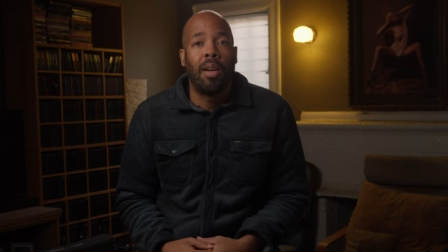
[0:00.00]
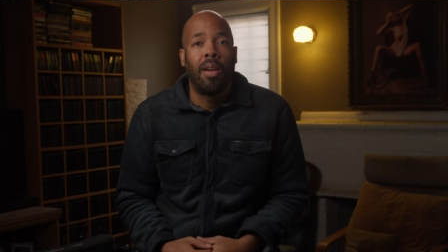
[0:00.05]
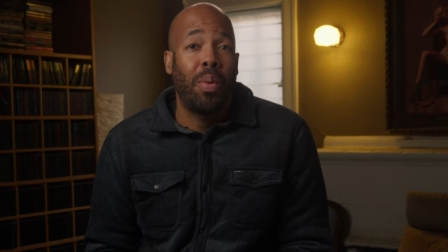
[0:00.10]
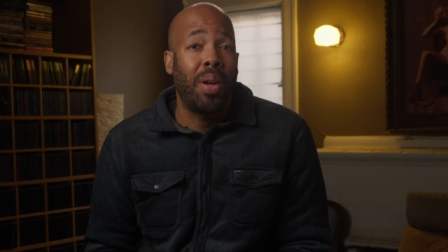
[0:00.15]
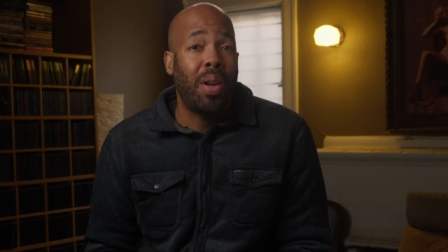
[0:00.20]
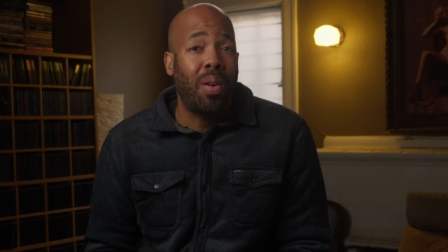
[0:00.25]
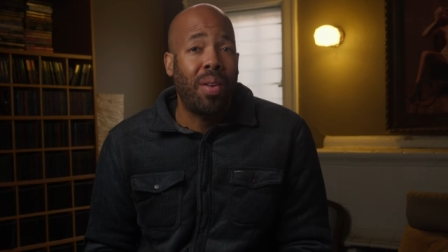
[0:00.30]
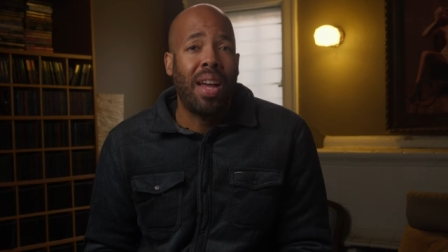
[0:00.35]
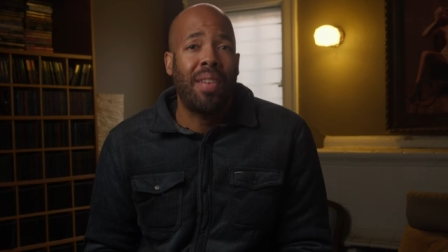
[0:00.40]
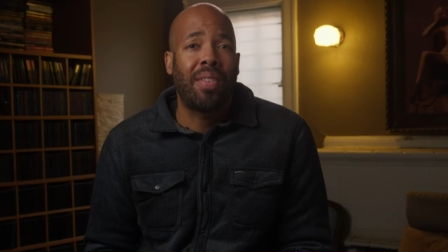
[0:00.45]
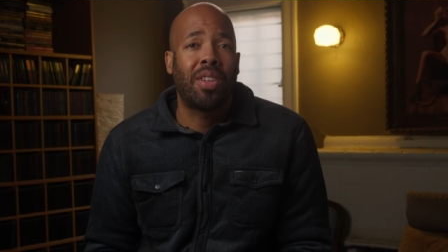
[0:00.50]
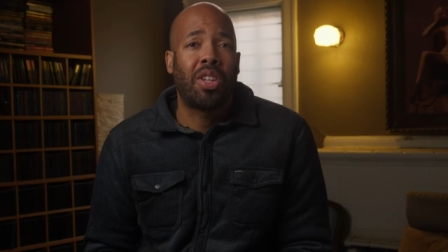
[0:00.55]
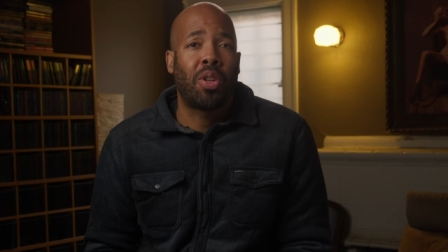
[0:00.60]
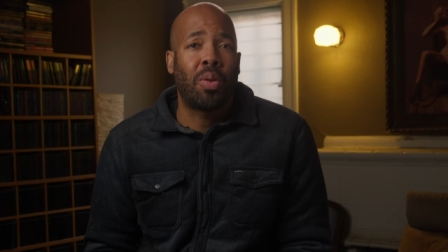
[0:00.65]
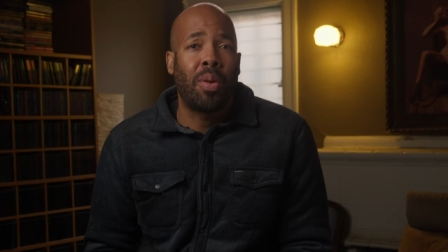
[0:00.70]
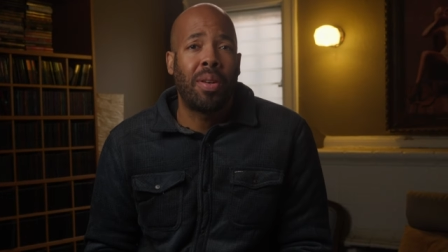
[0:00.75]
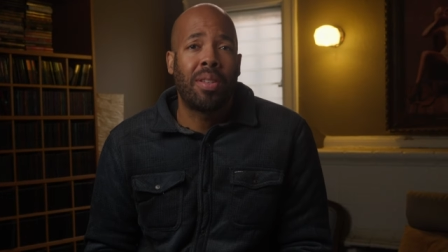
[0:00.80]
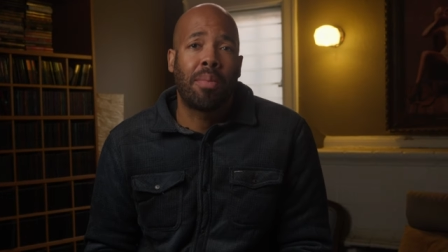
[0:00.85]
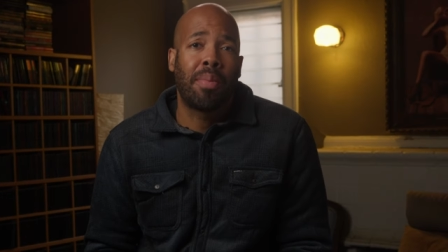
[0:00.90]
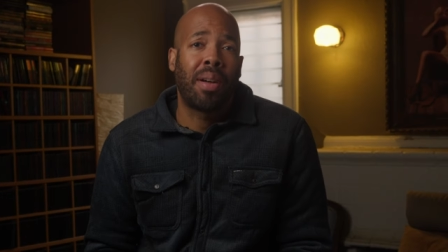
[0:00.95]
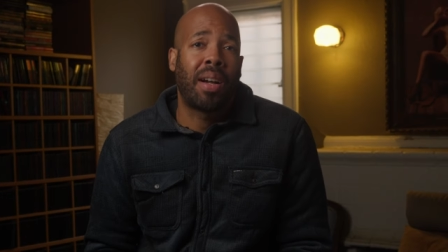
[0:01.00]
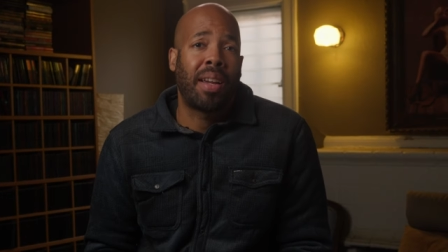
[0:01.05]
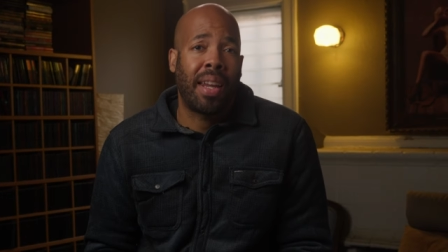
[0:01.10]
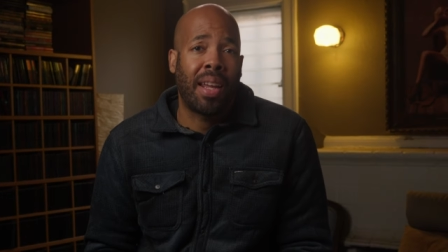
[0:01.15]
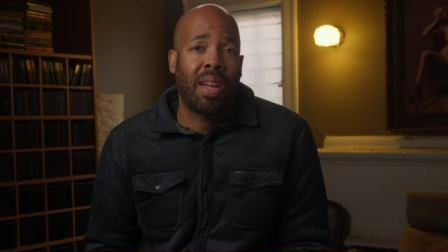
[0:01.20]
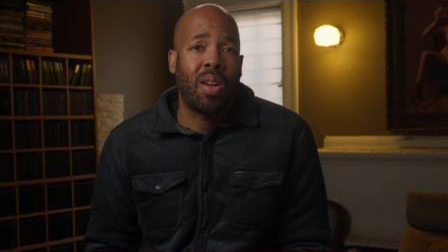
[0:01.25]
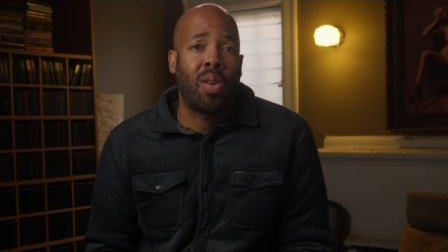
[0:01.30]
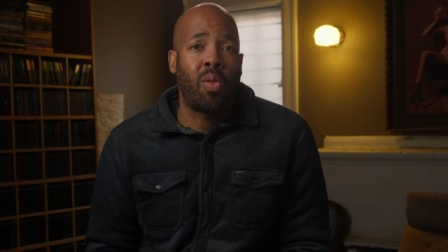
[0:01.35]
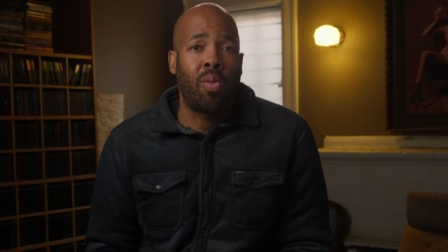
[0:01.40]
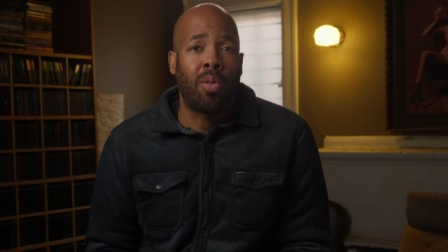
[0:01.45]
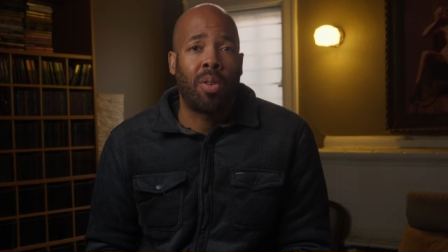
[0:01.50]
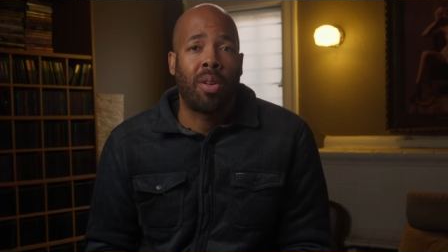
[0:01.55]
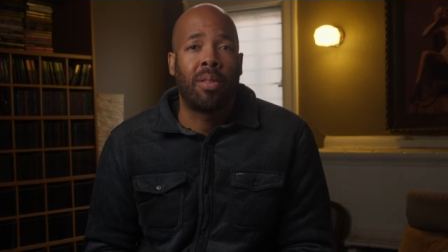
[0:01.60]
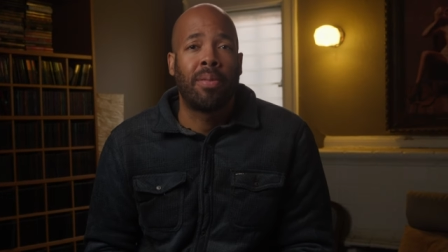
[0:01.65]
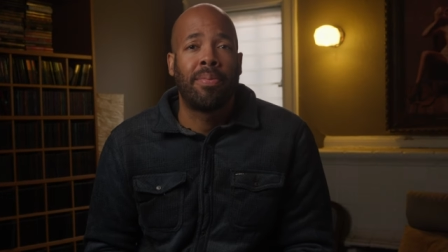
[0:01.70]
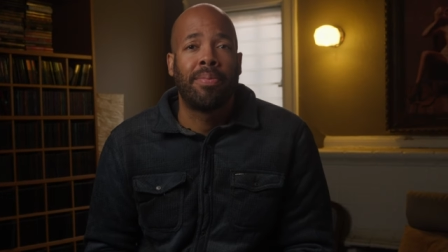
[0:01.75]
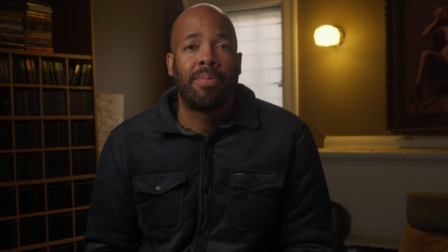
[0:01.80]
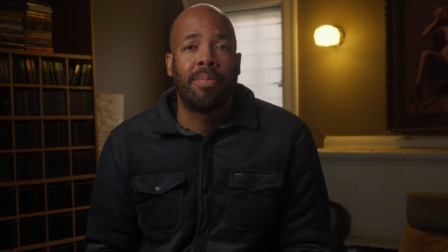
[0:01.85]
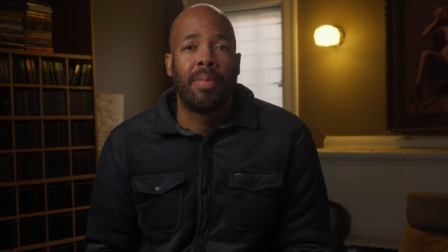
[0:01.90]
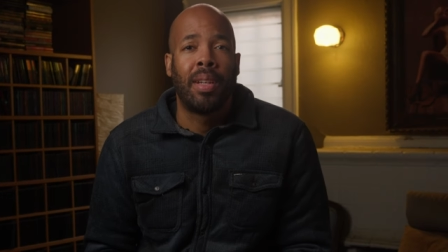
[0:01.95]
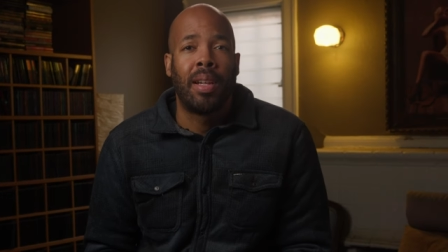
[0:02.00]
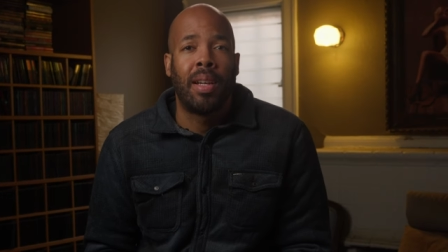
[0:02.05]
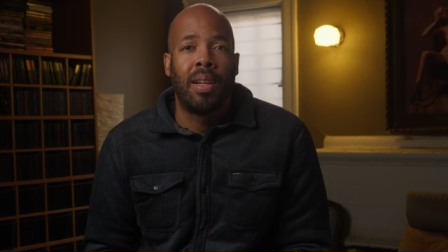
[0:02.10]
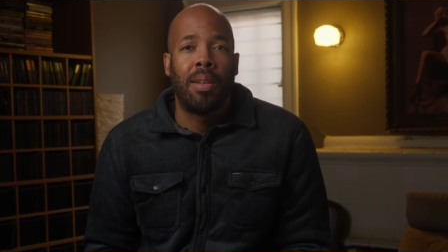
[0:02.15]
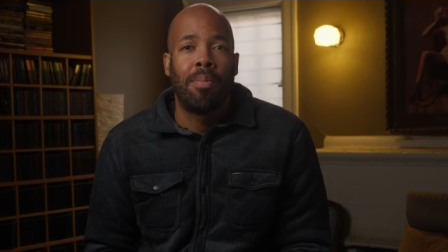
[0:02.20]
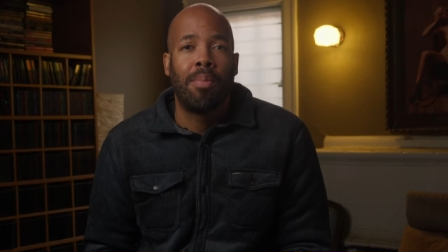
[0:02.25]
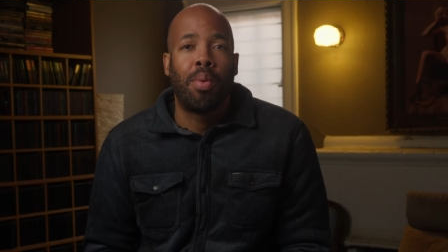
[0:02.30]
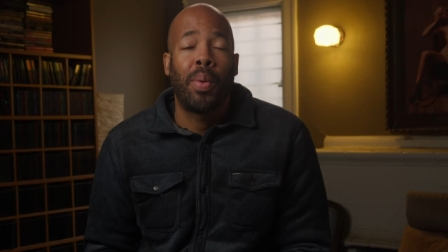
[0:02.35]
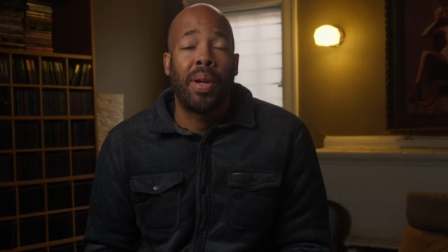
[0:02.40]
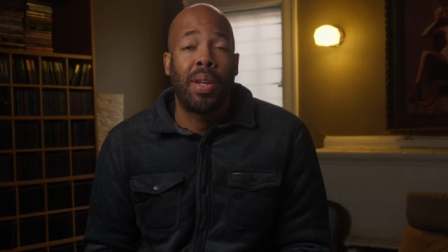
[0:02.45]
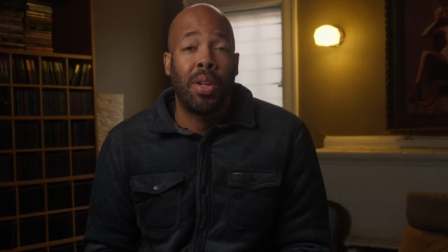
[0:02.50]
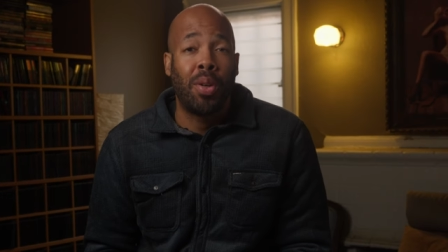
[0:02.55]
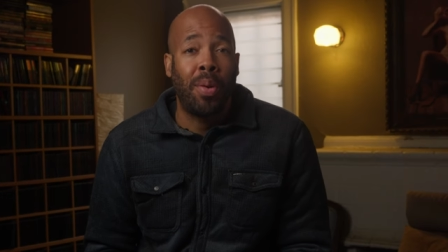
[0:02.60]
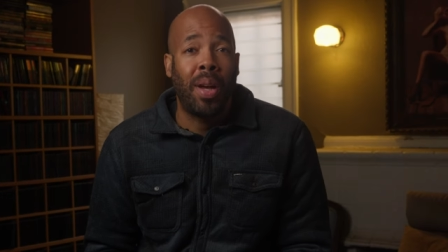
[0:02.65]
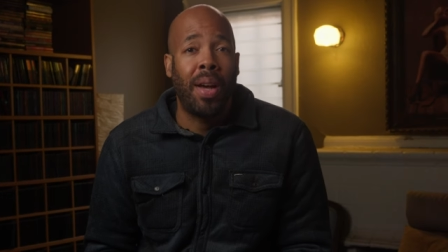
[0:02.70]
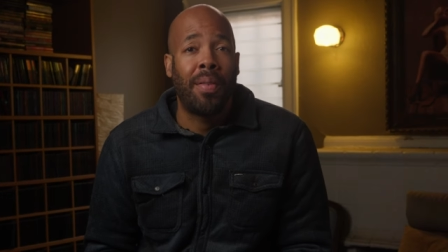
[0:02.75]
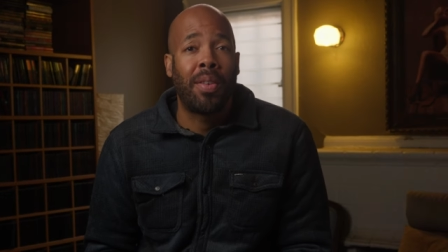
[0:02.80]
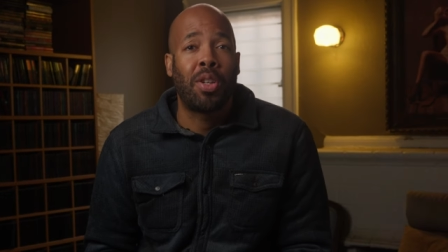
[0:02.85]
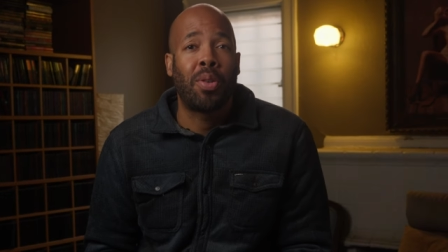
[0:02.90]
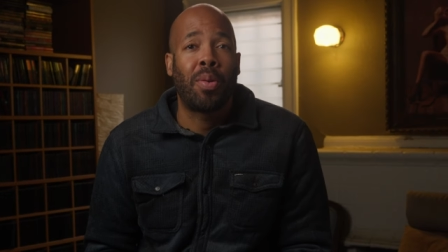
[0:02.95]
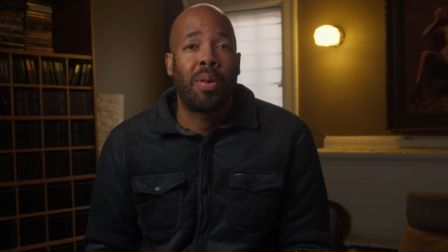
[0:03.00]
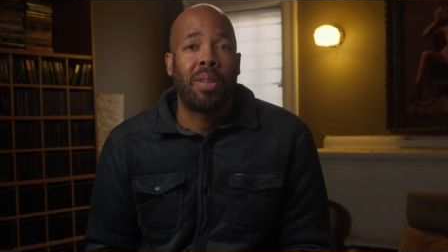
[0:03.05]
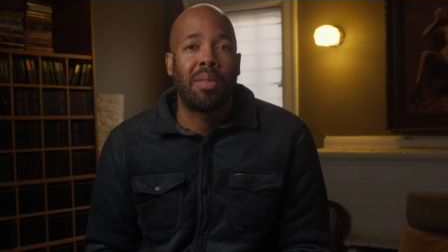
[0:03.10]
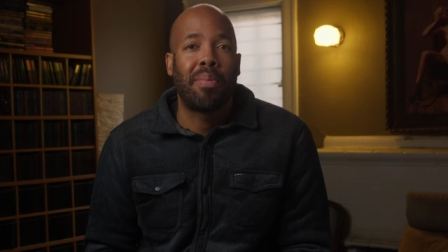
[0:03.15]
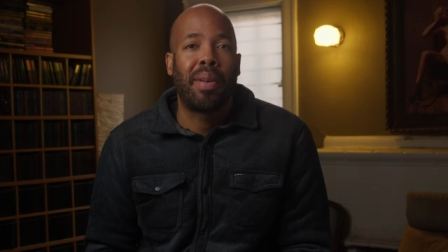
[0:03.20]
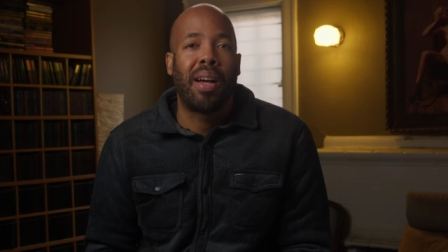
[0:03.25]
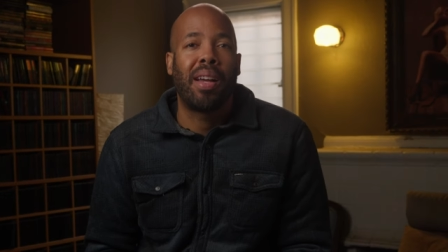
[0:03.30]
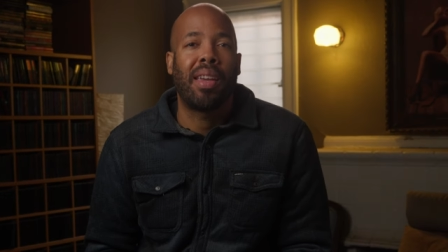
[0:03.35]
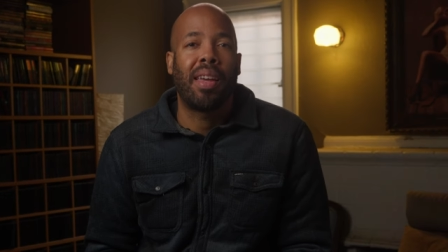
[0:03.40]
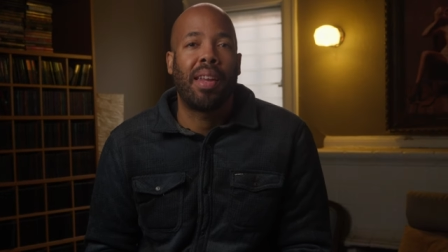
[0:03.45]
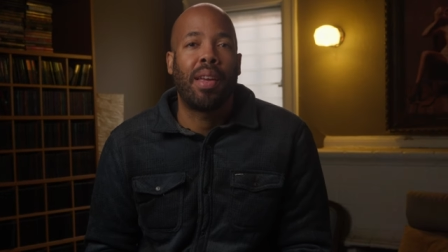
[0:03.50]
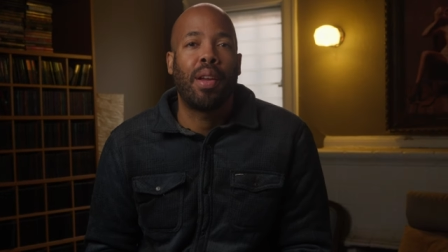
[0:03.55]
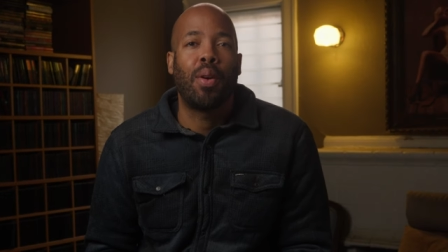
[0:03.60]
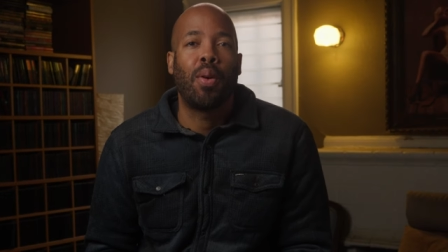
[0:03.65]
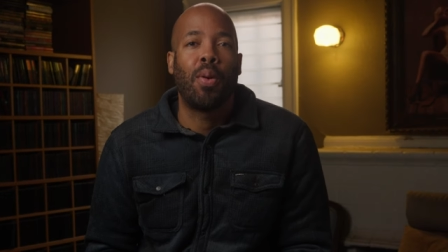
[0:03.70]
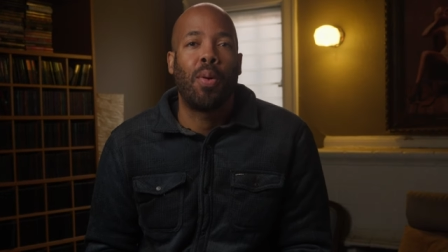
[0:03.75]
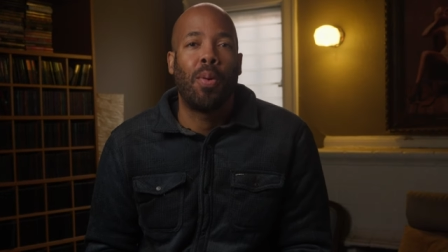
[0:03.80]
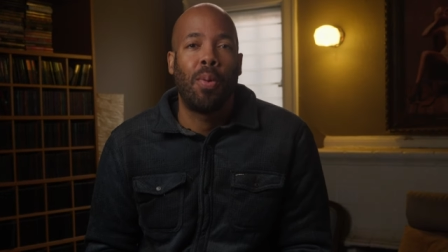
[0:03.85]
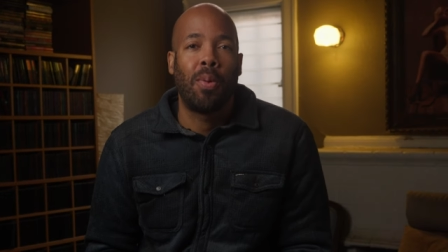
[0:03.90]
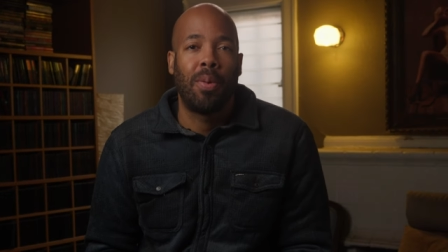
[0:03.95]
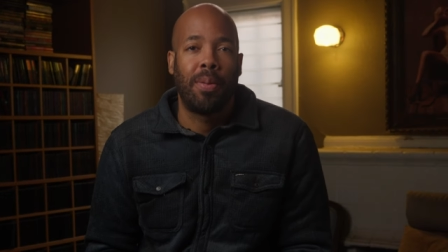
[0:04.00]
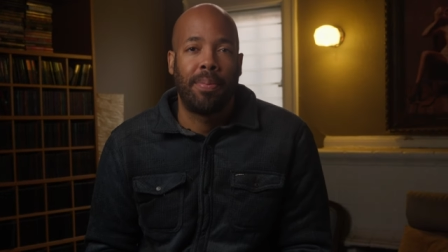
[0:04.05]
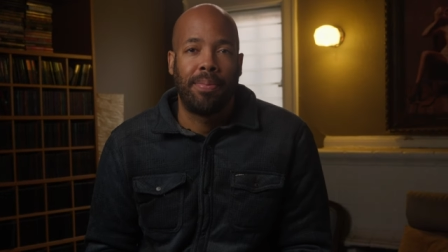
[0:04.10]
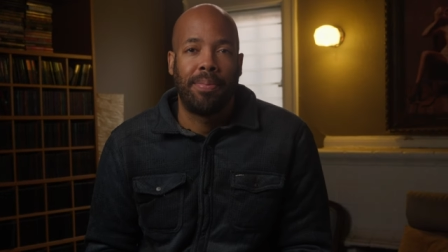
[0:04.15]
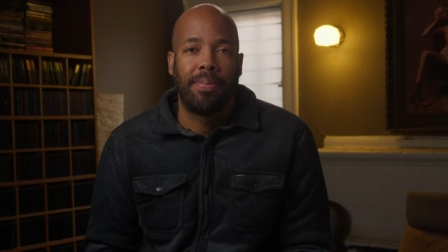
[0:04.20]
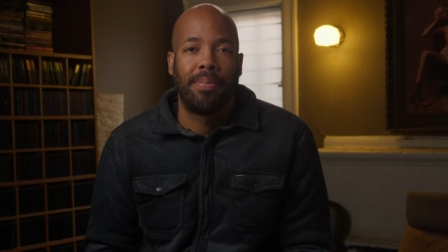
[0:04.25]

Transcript: We don't have a choice about getting older, but we do have a choice about getting old.